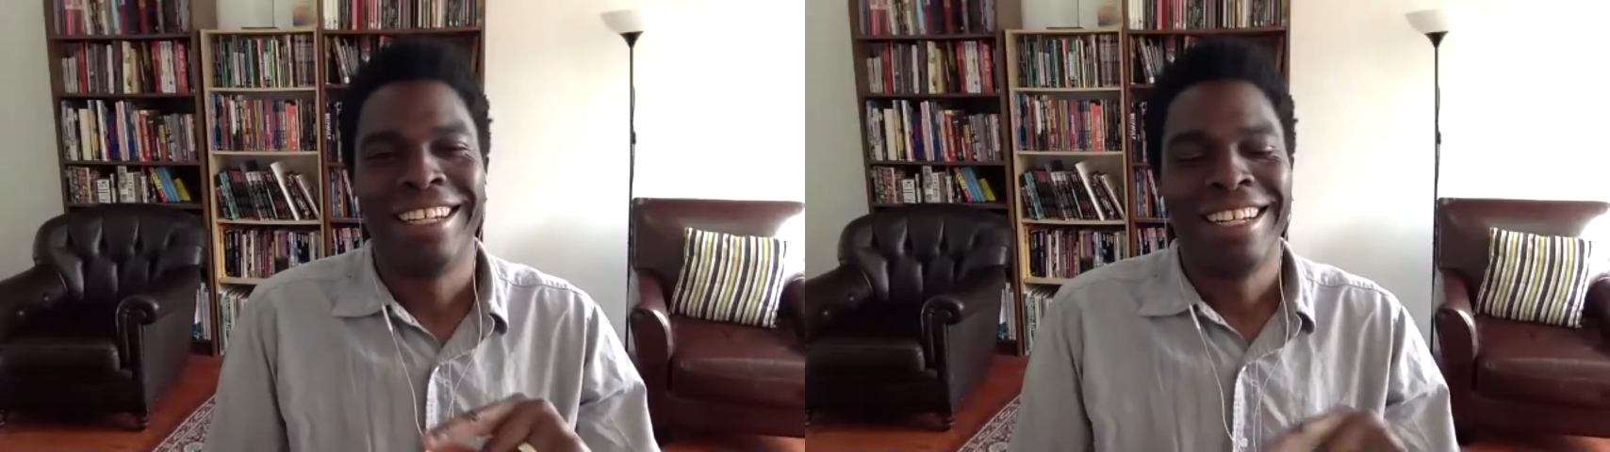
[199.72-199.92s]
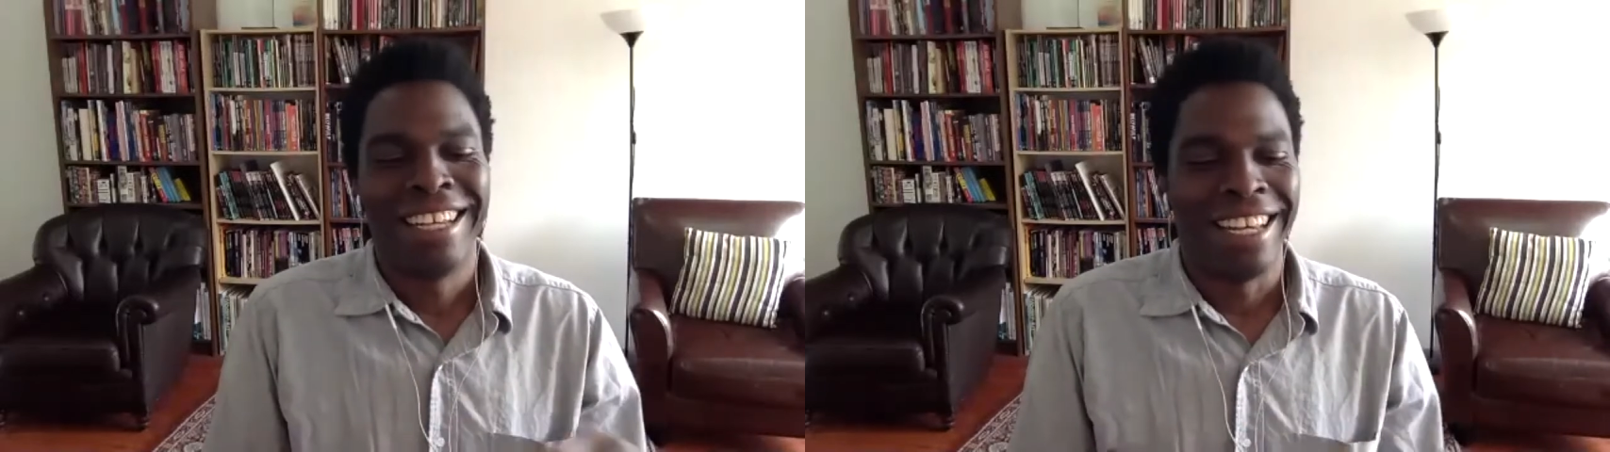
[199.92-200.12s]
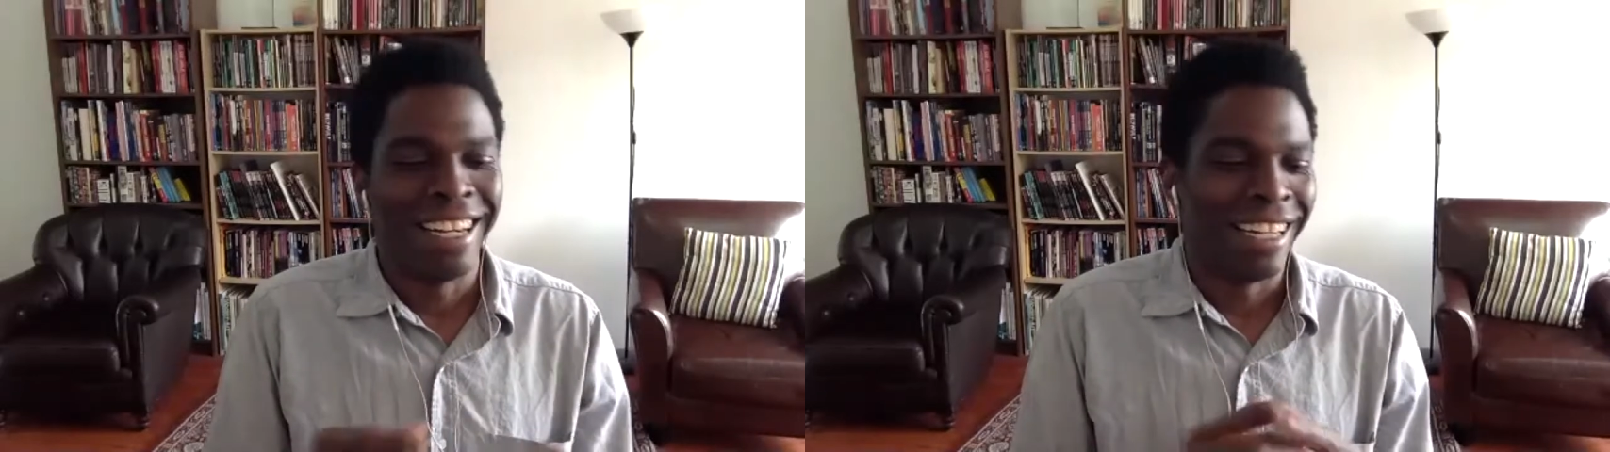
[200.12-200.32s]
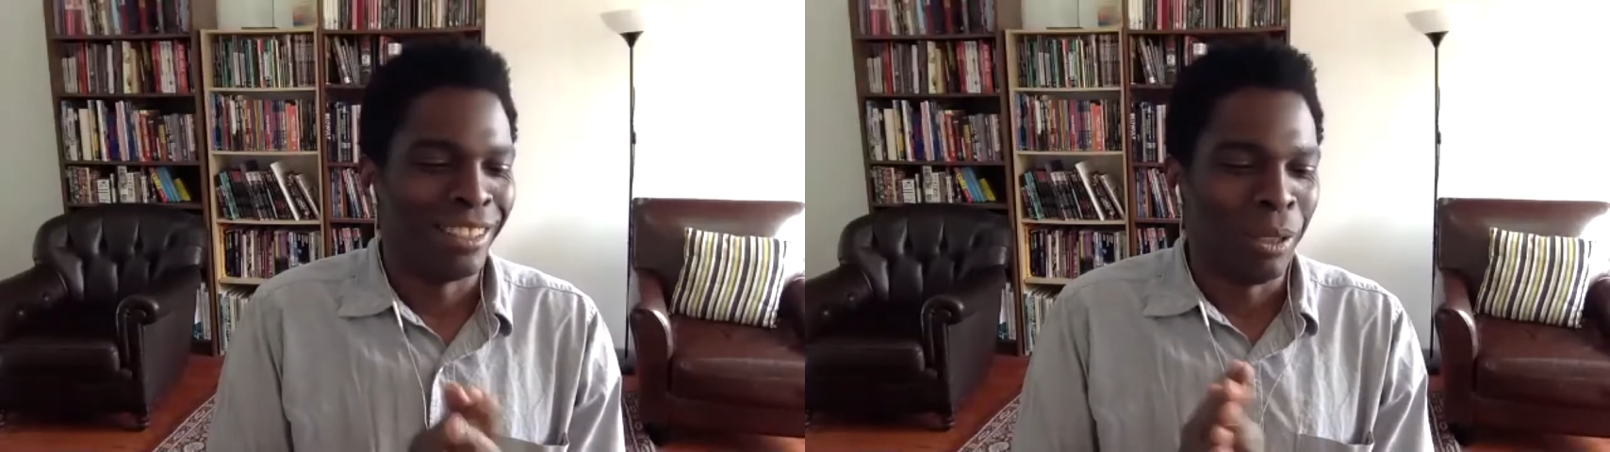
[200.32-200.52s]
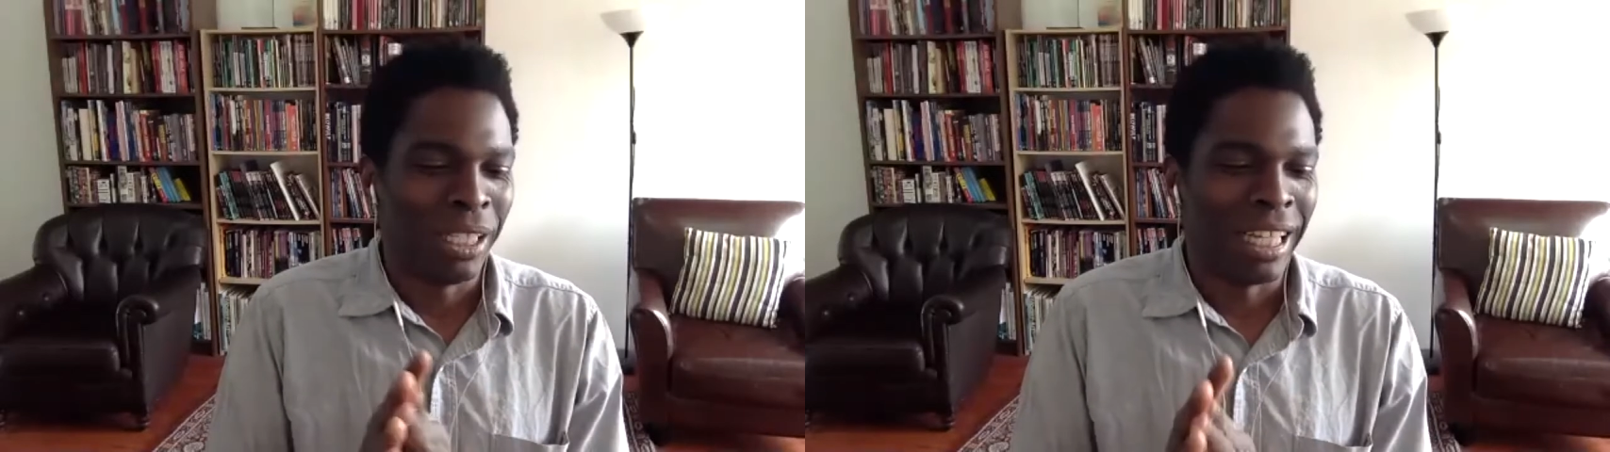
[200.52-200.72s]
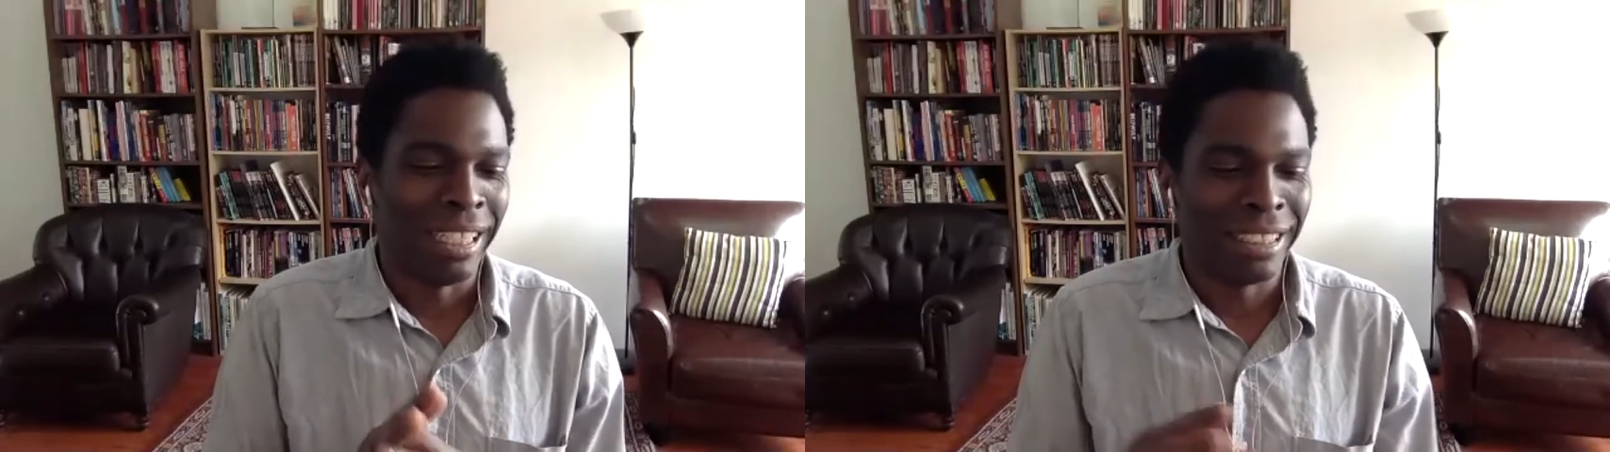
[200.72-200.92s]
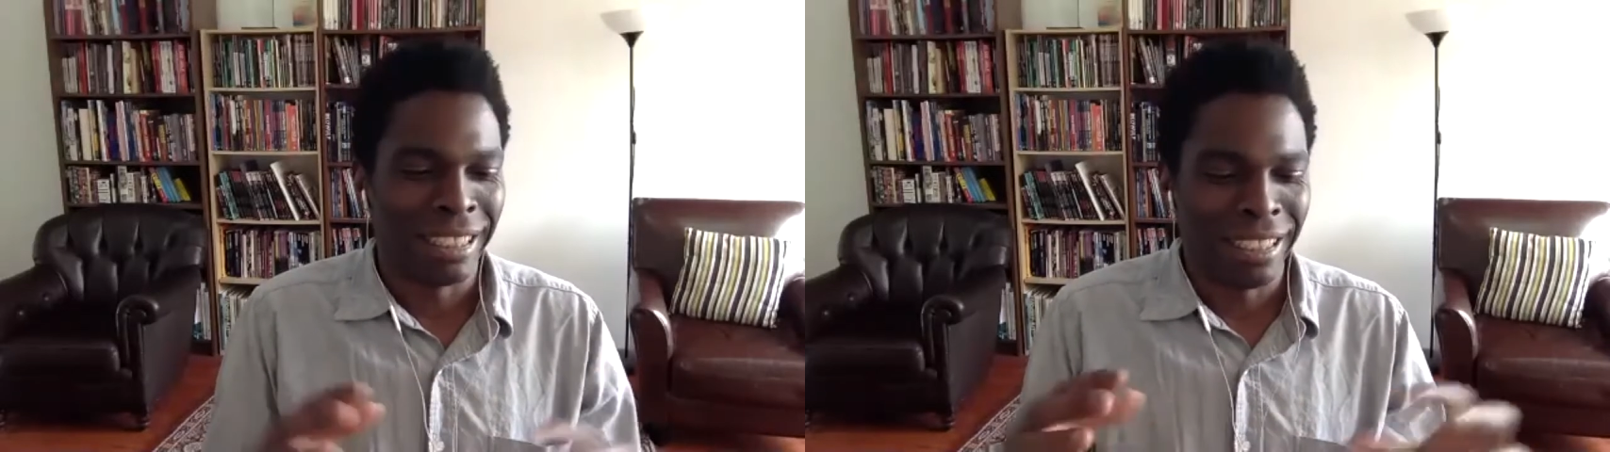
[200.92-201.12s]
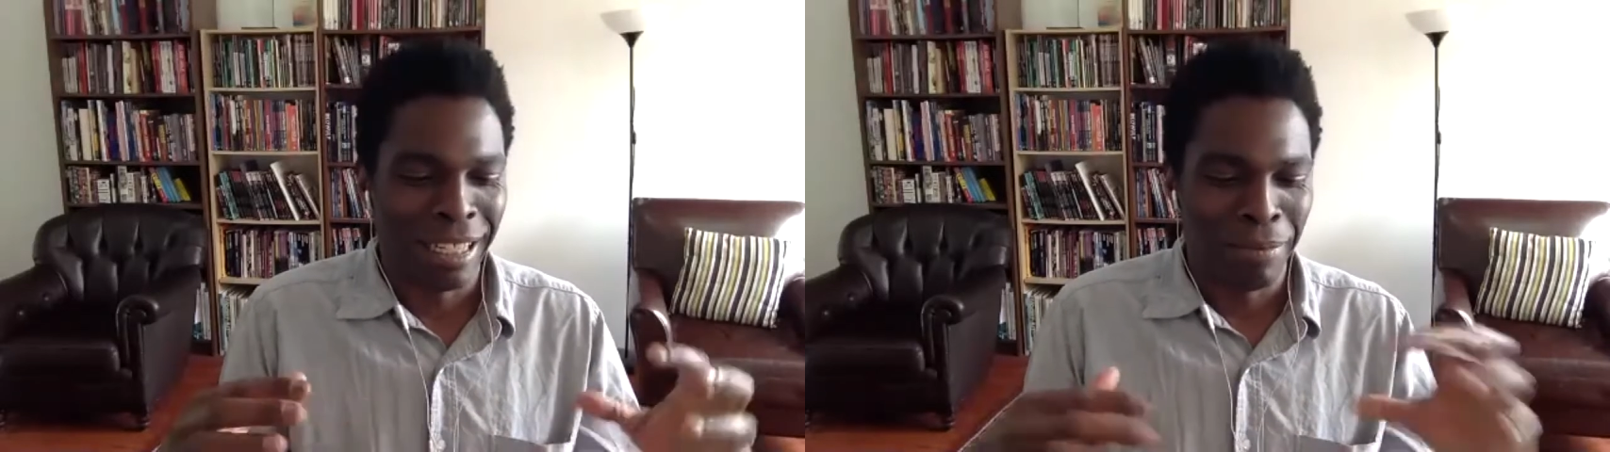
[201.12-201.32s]
and tweak things
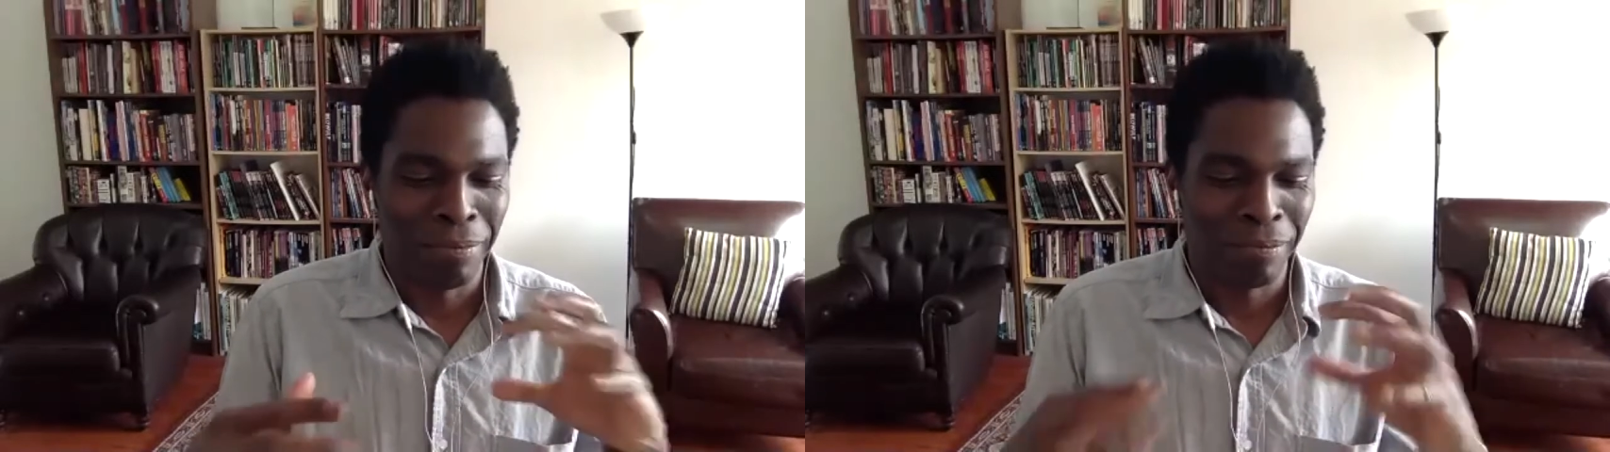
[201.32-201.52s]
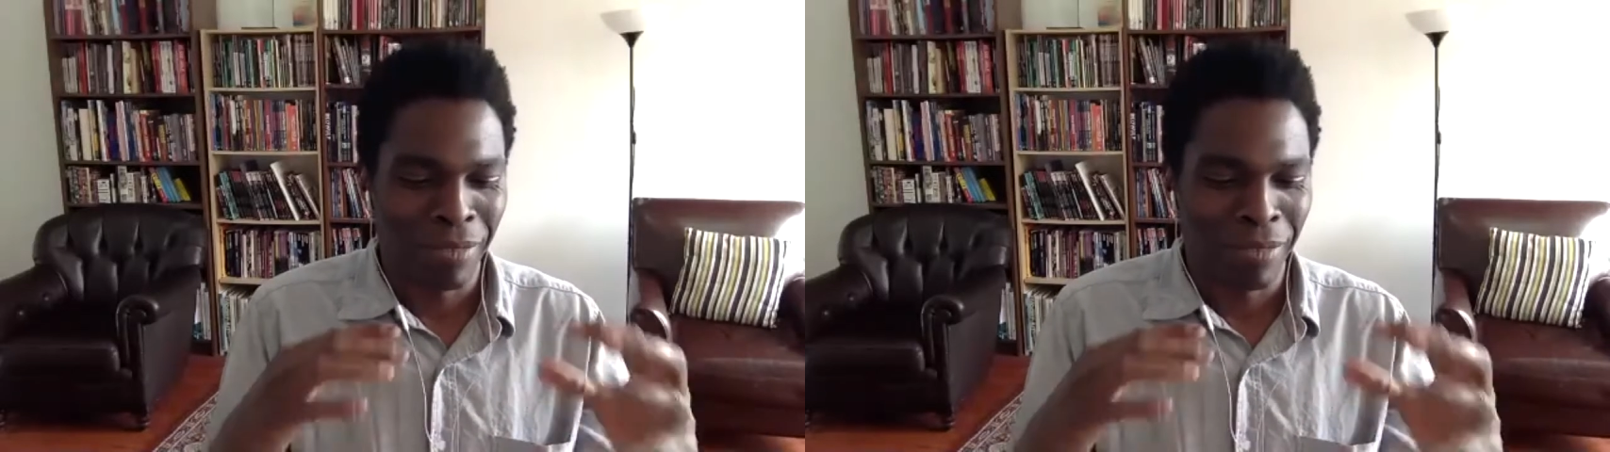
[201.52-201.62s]
and